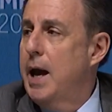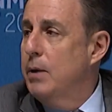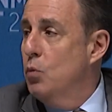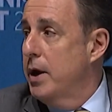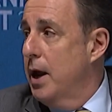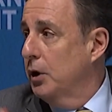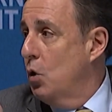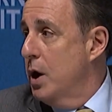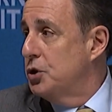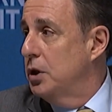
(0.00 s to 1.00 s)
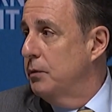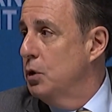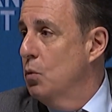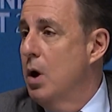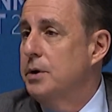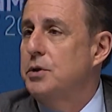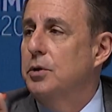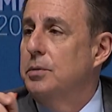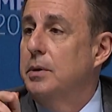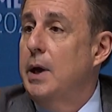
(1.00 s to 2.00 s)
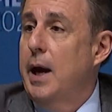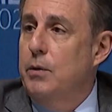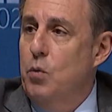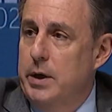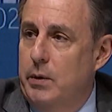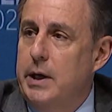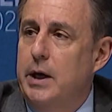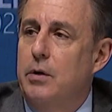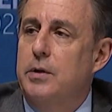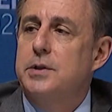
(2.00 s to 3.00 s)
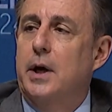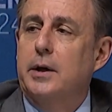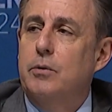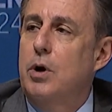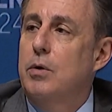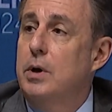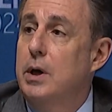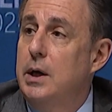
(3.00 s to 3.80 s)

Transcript: And one other question if you want to, and one right here in the second row.